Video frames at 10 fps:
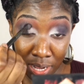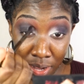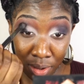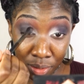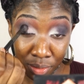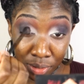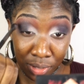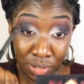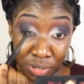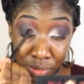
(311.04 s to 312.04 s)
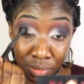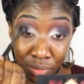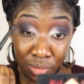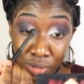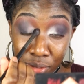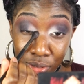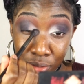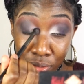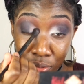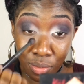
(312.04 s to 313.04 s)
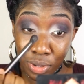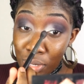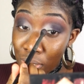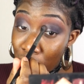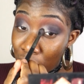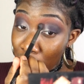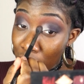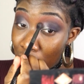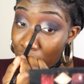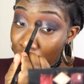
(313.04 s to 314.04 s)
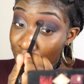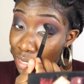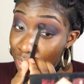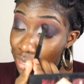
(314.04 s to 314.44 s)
out, you know, because you don't want to look like